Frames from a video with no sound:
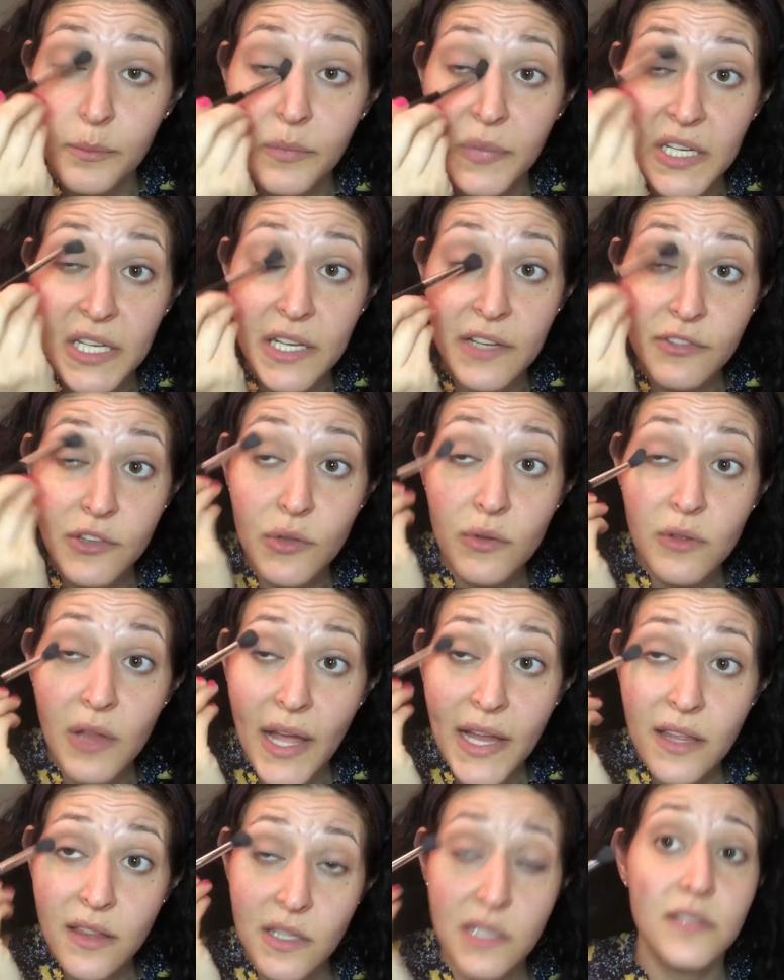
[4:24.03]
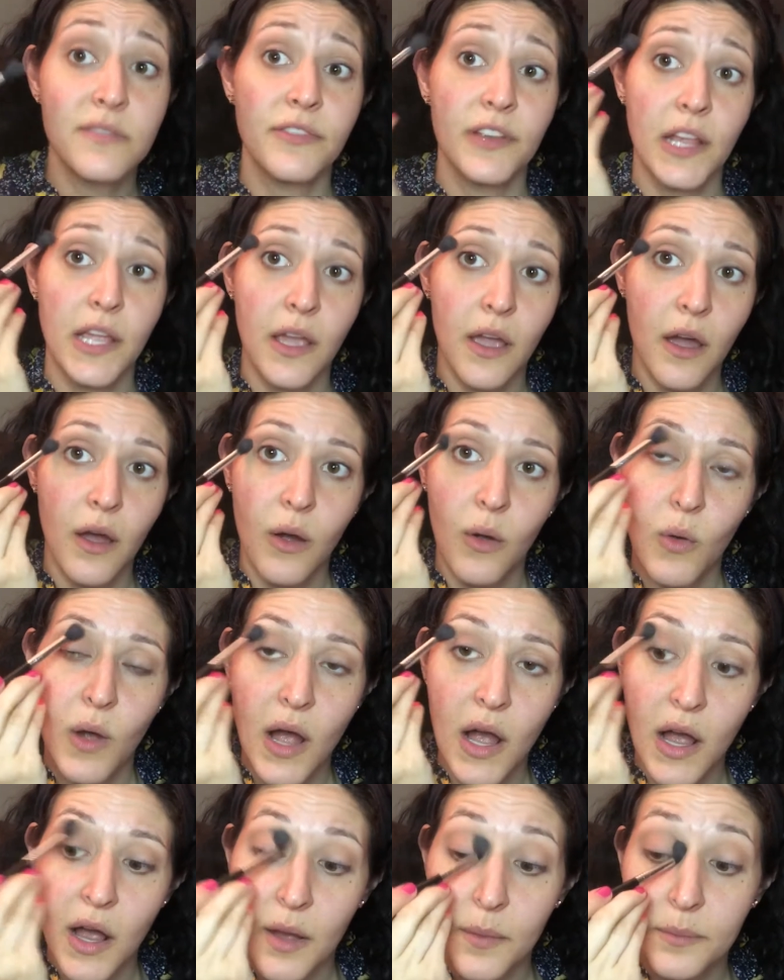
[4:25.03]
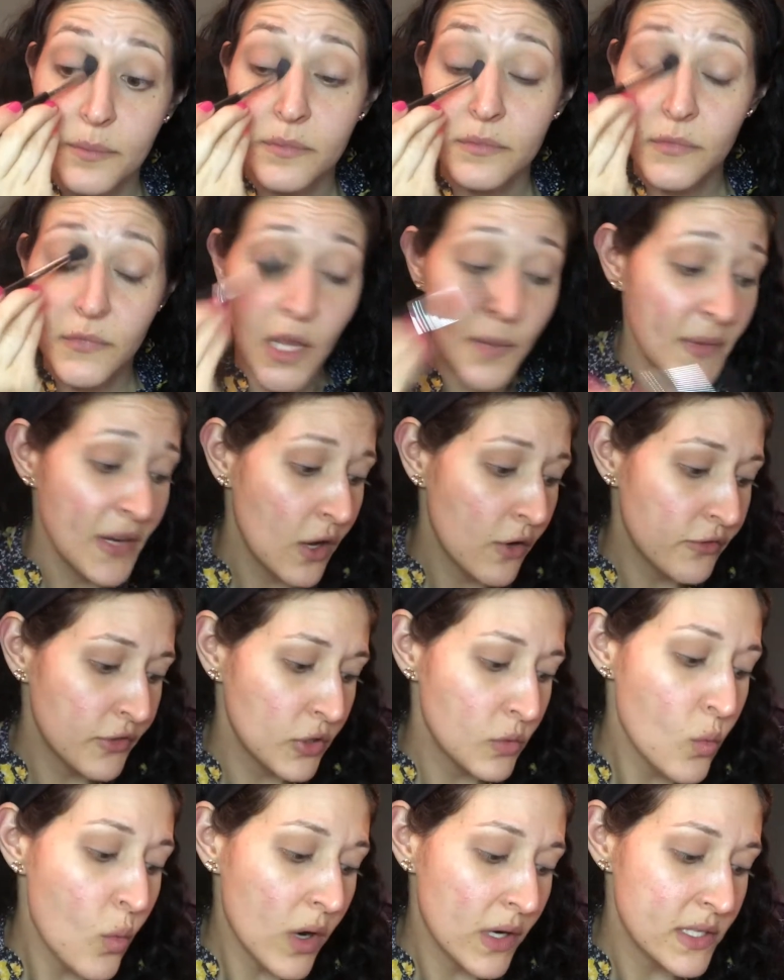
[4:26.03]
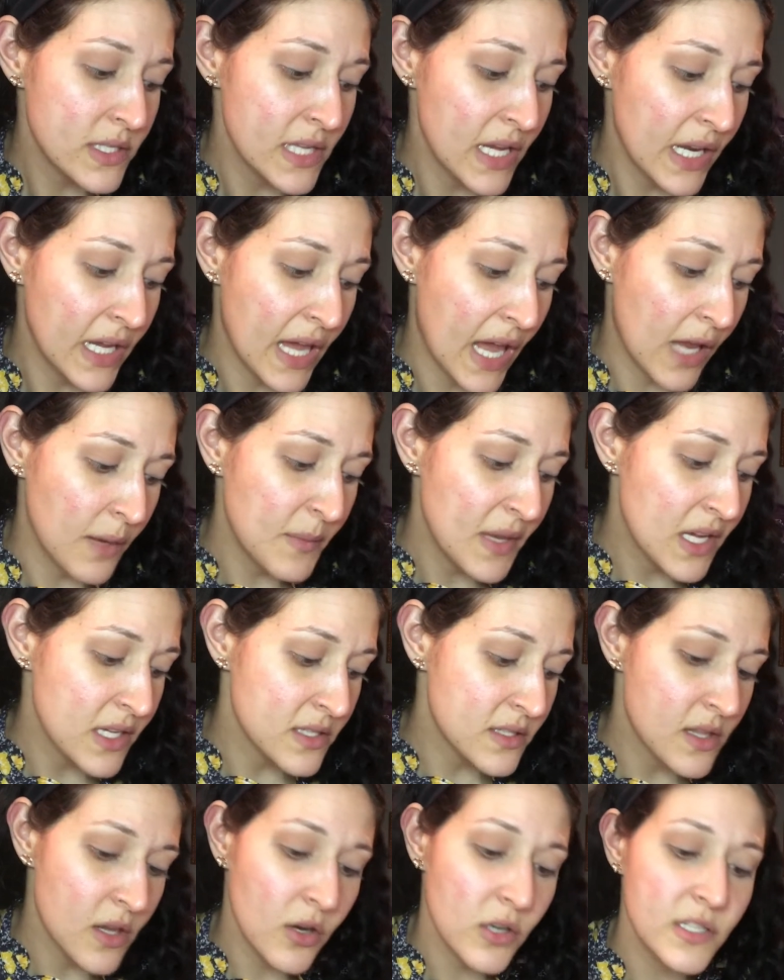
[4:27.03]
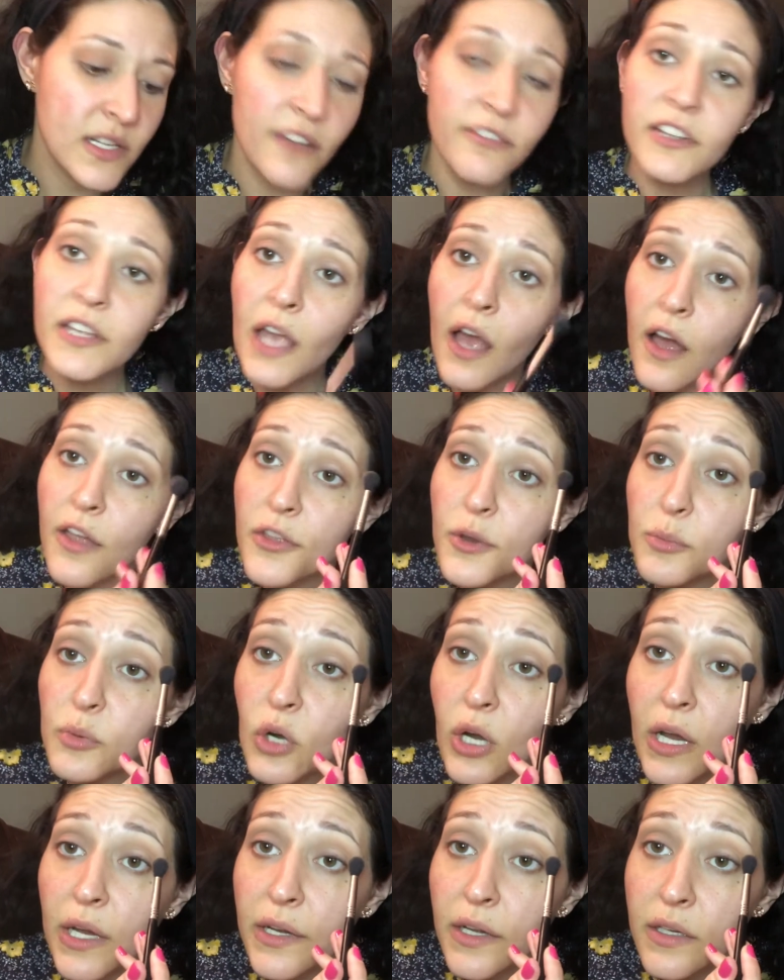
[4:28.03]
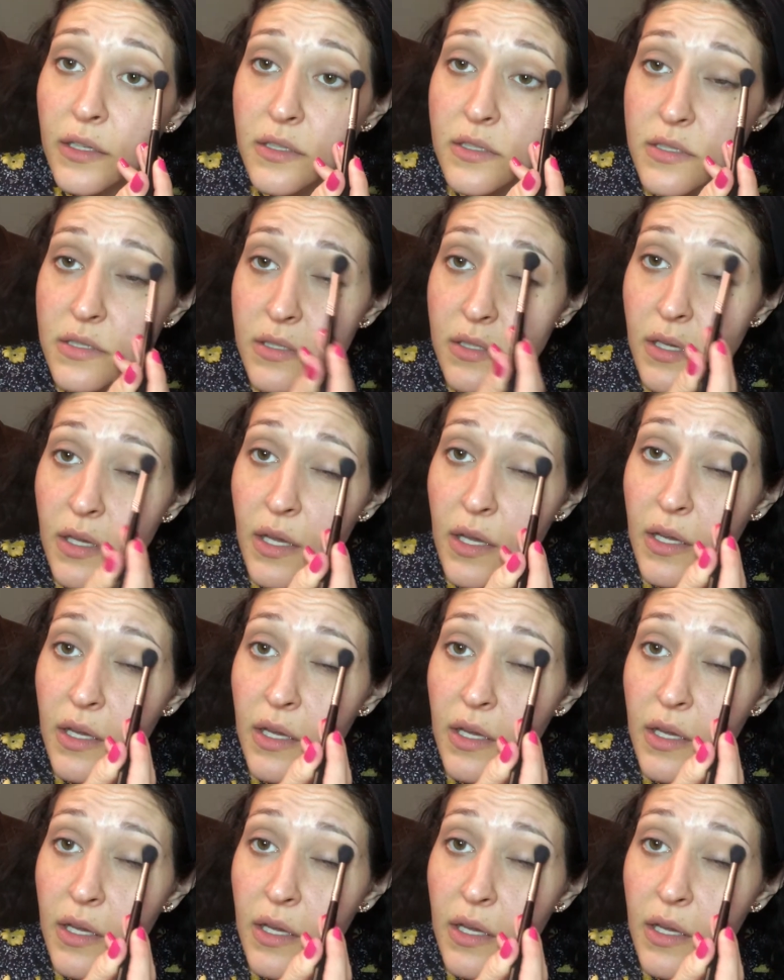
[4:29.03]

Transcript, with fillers: But if you like this video, let me know if you'd wanna see it again, because there are definitely other products,